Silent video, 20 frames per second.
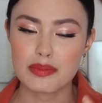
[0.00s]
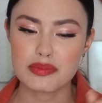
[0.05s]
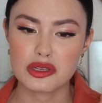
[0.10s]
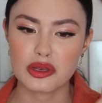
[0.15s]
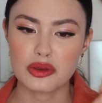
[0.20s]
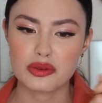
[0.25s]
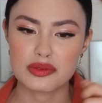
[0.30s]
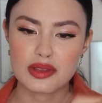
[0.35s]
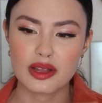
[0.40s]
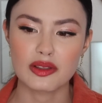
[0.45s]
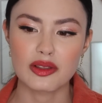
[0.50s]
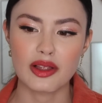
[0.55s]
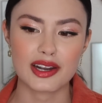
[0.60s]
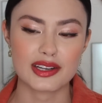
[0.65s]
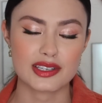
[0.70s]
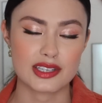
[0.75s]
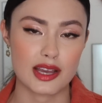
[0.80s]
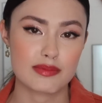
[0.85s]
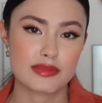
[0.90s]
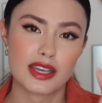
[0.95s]
So a lot
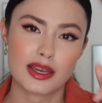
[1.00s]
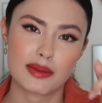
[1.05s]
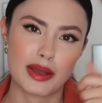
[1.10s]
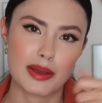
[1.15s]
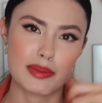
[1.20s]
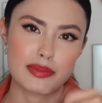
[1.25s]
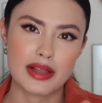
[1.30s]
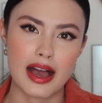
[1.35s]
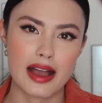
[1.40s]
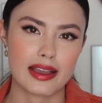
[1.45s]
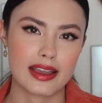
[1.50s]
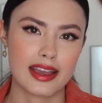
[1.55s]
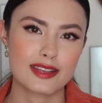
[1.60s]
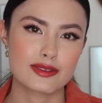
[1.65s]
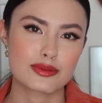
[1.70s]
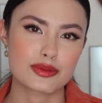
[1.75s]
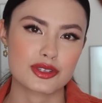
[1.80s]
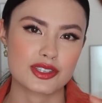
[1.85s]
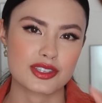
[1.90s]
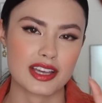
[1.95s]
of times like my blackheads
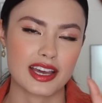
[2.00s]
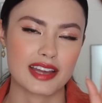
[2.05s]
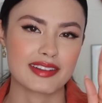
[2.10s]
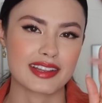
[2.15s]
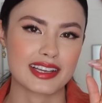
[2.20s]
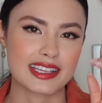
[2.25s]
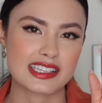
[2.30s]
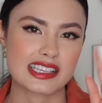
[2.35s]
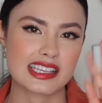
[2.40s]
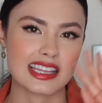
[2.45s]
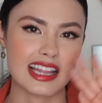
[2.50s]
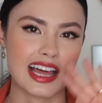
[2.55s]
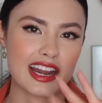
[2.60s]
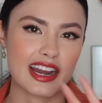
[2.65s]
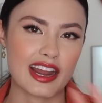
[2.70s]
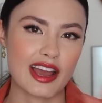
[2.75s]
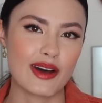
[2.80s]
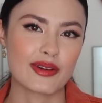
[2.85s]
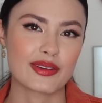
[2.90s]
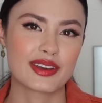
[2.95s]
will just kind of like slide
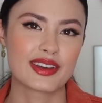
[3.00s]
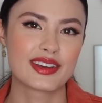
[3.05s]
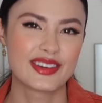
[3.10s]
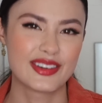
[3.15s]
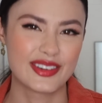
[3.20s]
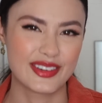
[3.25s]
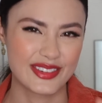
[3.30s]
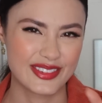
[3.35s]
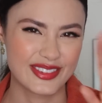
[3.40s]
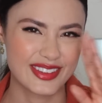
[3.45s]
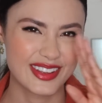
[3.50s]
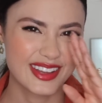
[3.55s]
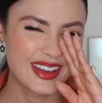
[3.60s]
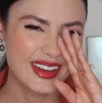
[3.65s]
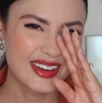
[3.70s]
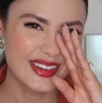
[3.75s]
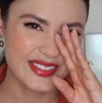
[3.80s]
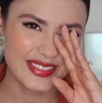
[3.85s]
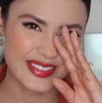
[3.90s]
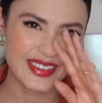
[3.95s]
out
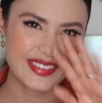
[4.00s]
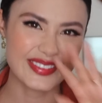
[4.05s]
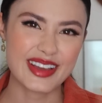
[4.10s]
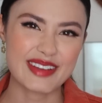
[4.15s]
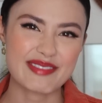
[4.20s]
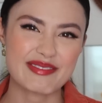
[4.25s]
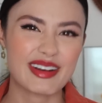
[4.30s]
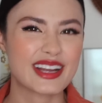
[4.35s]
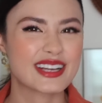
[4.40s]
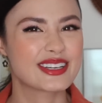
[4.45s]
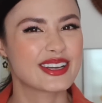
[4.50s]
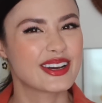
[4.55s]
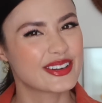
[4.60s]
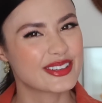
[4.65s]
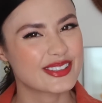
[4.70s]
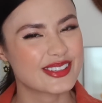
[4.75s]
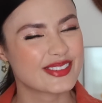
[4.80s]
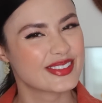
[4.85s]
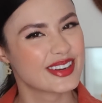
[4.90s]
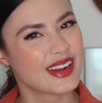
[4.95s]
from like my
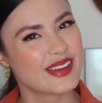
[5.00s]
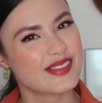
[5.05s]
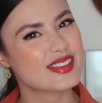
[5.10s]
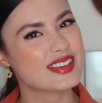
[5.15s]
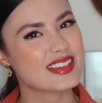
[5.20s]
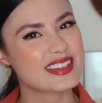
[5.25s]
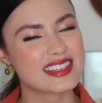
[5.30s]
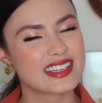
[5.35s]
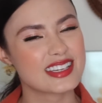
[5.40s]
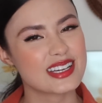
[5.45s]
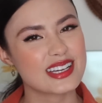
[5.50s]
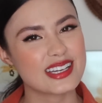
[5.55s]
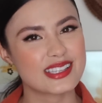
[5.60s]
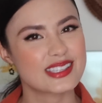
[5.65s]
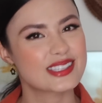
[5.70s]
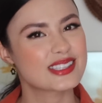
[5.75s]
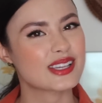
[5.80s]
nose when I'm using it.